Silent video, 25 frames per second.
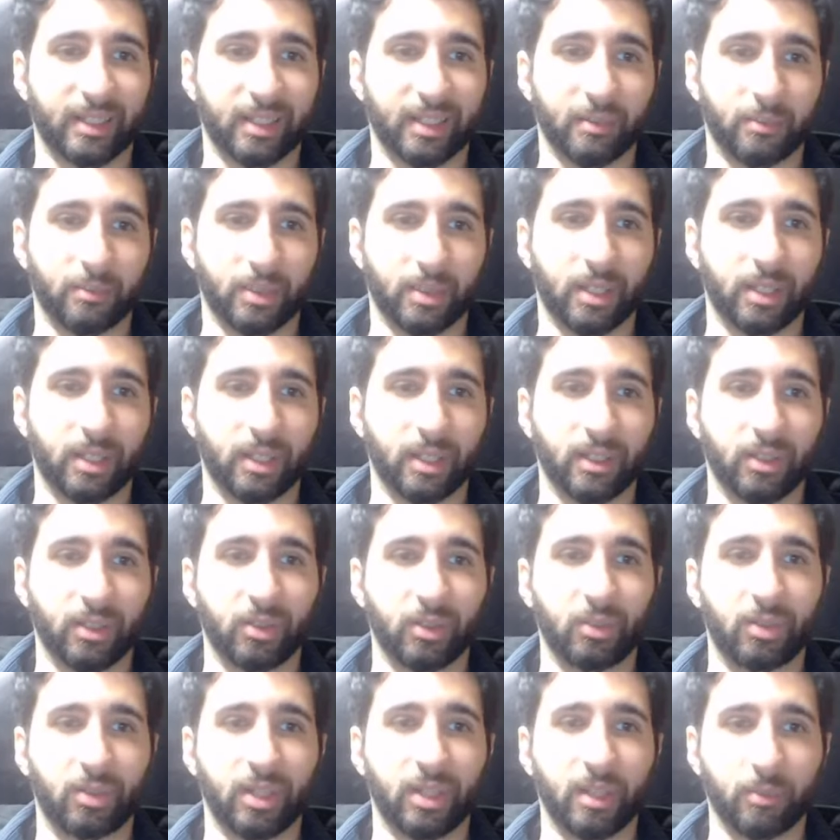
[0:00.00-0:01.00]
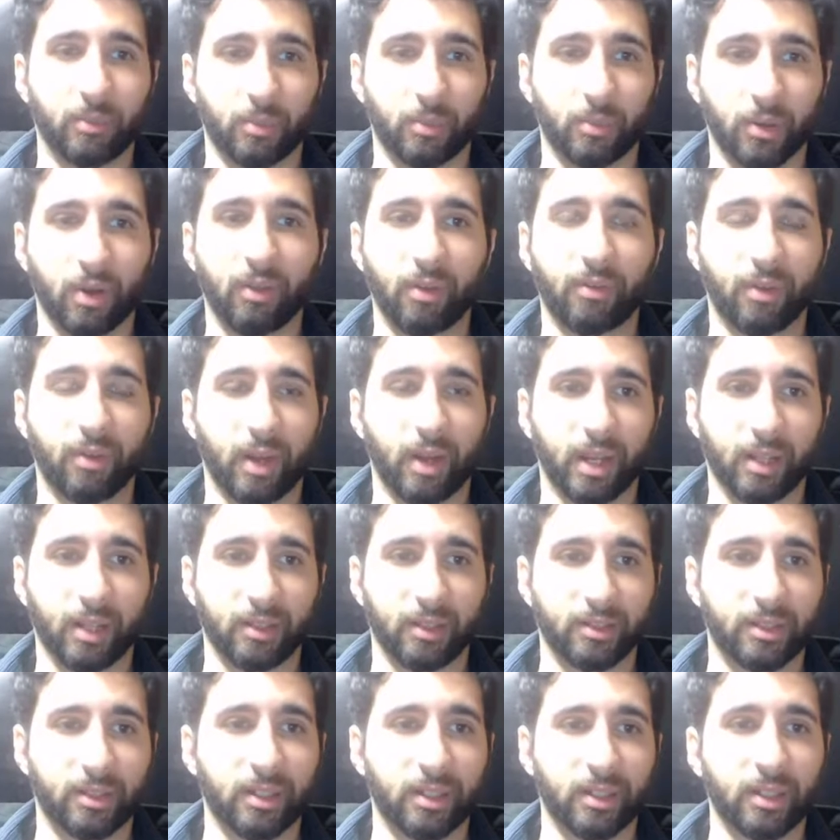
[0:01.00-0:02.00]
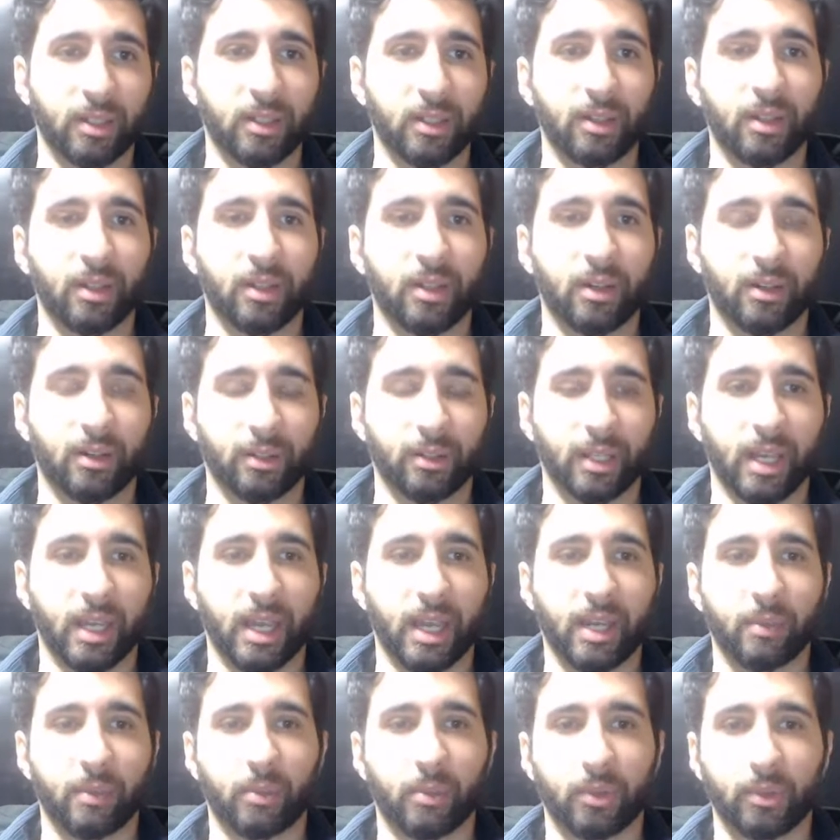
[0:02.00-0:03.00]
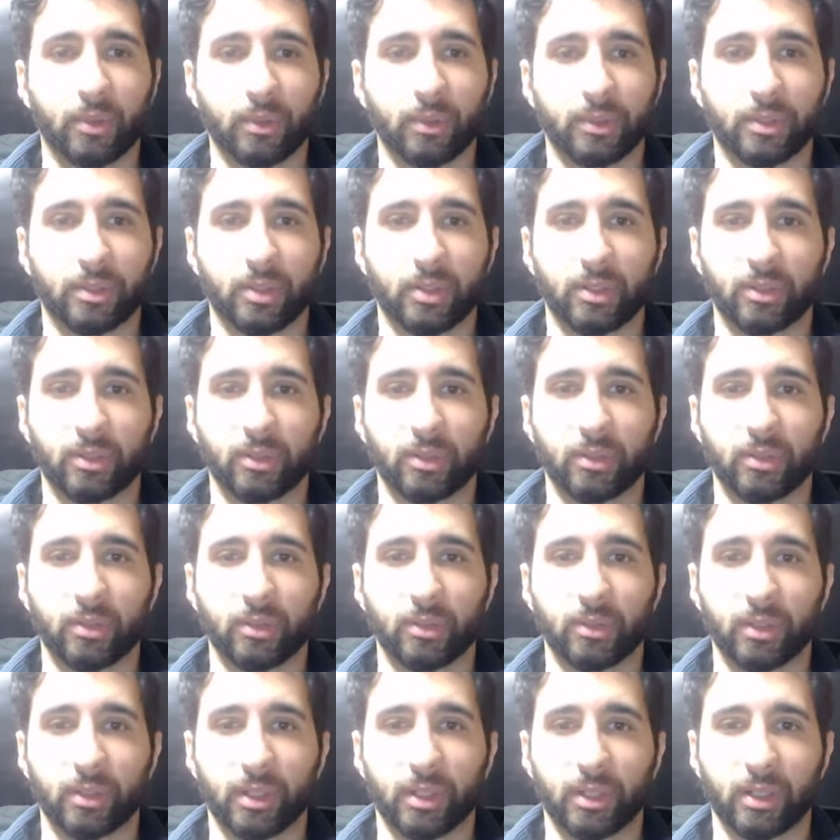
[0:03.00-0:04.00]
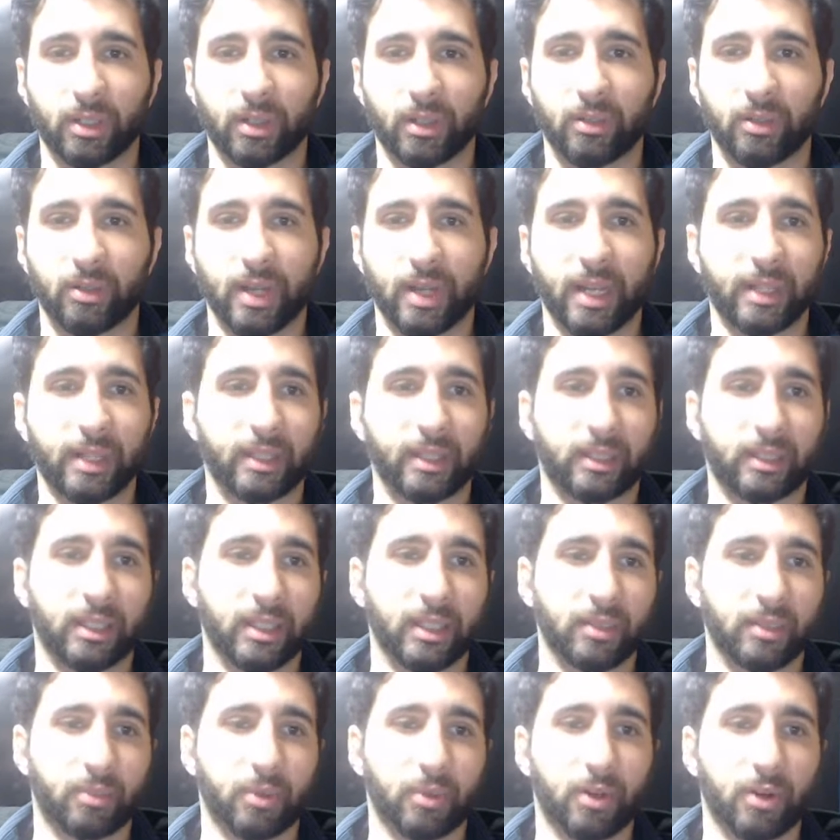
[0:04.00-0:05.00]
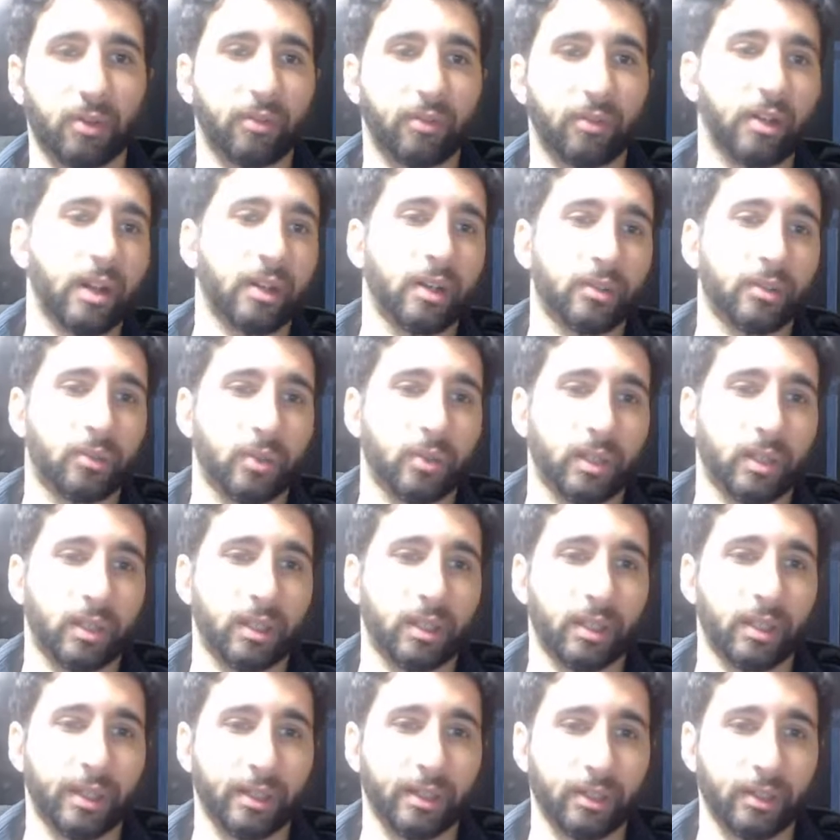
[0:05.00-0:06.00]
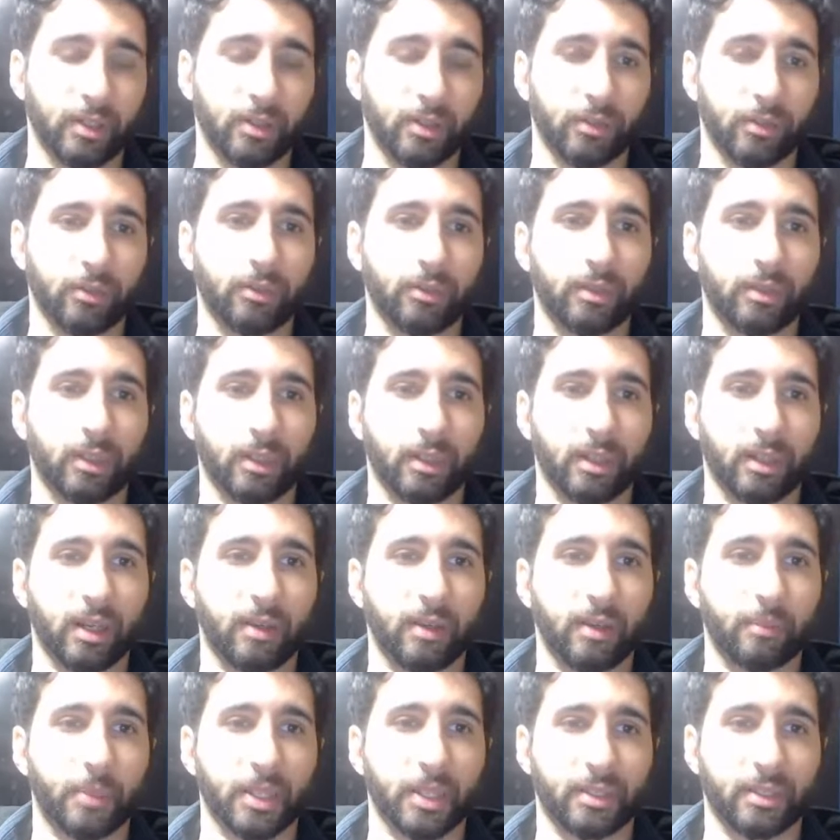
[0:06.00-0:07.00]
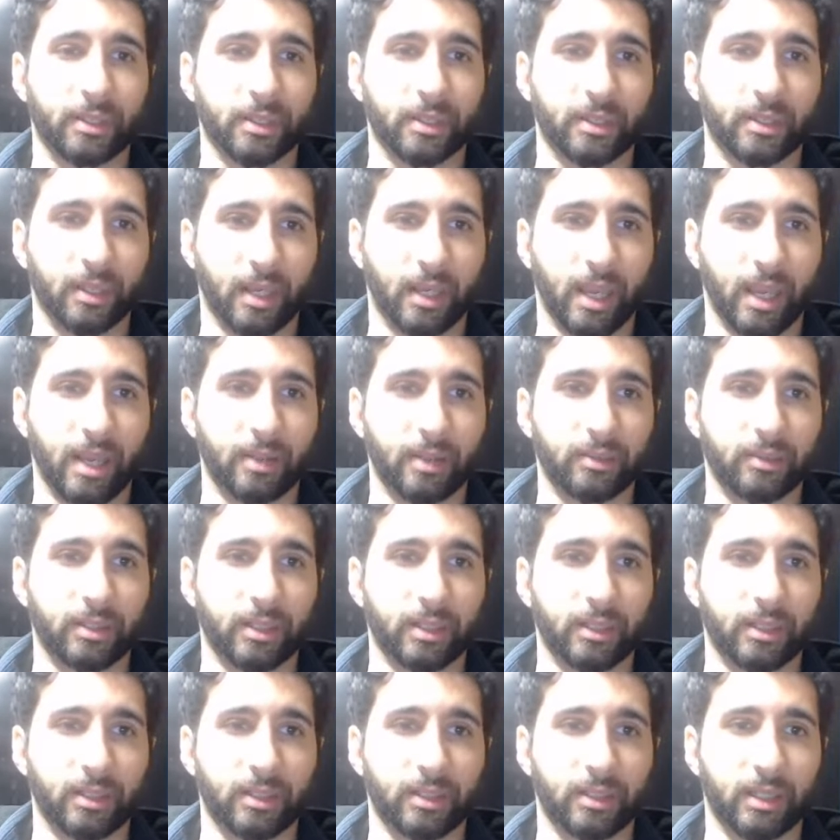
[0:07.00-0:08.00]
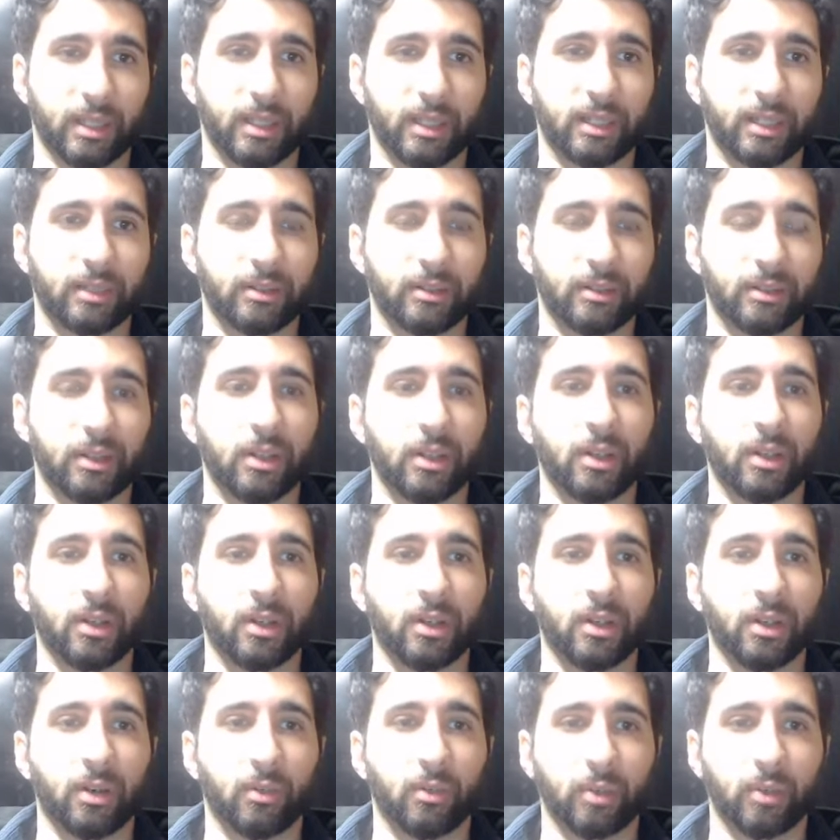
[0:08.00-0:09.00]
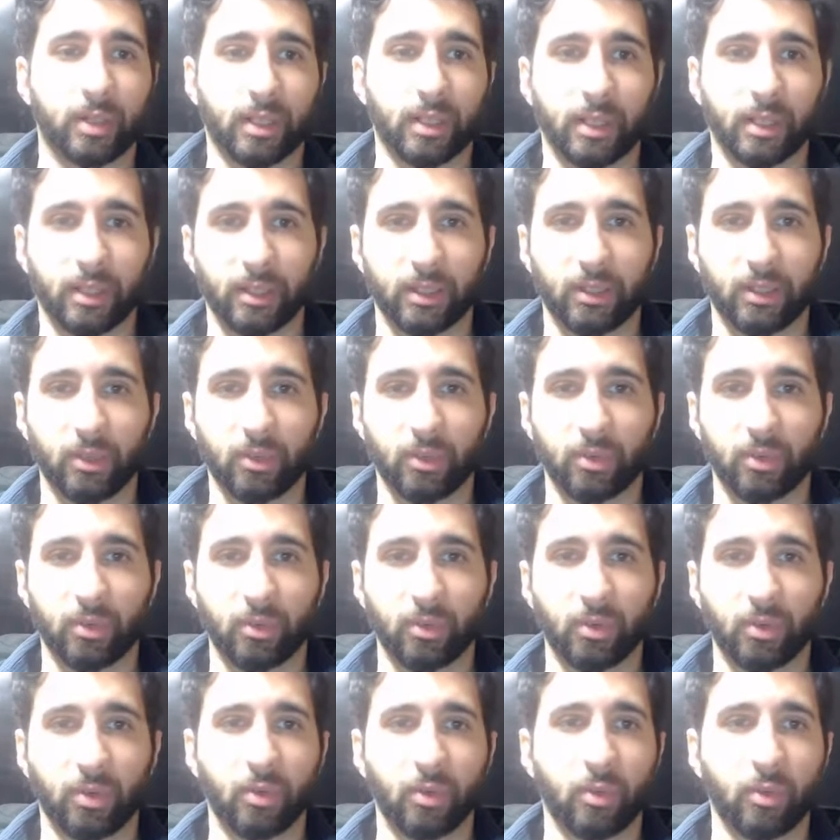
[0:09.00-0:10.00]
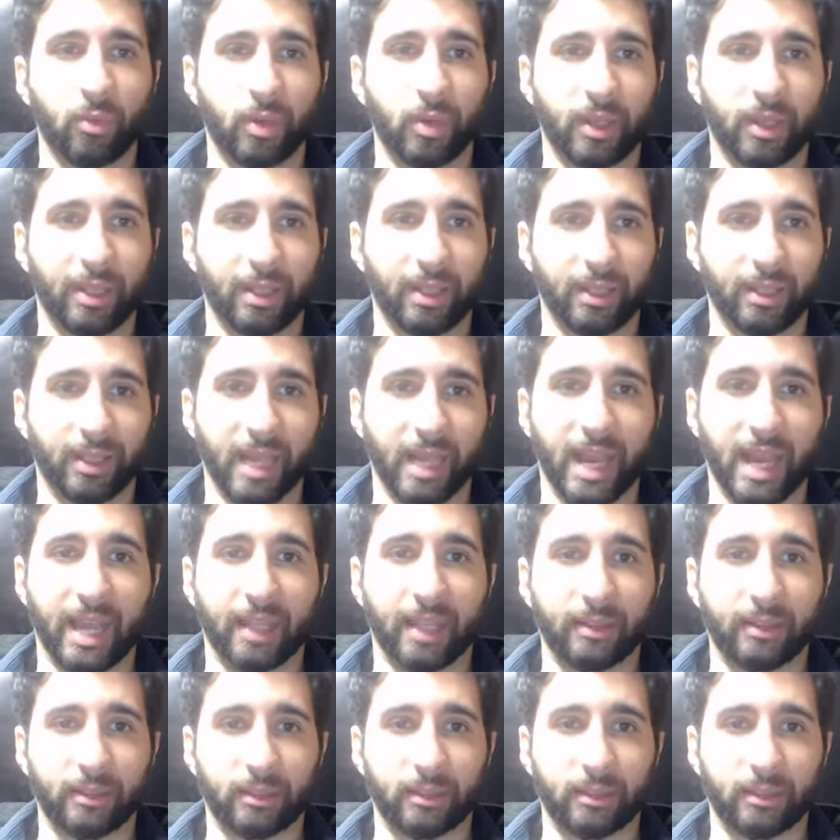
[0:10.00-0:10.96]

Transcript: them? Can they do team profiles? Are they able to, edit these profiles? What can they do? Then you have business accounts and settings. What can they do with that?